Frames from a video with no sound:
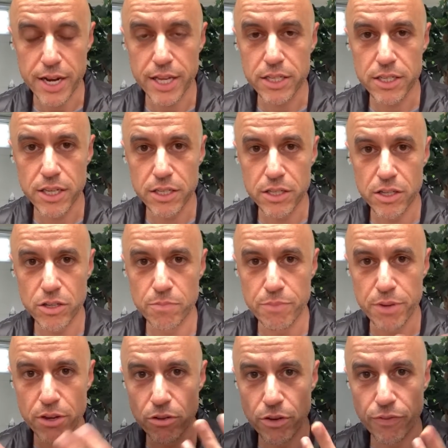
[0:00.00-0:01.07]
It sees this
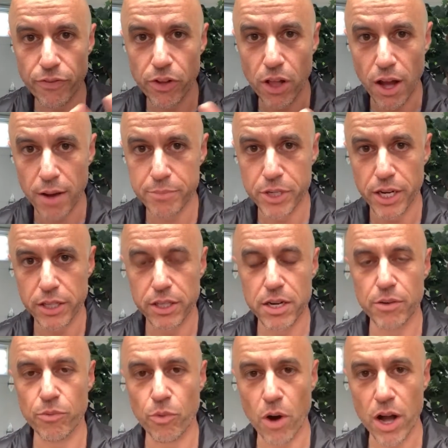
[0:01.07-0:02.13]
beautiful object that
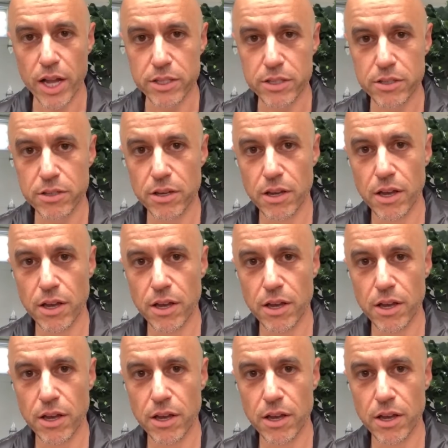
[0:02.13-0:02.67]
it wants.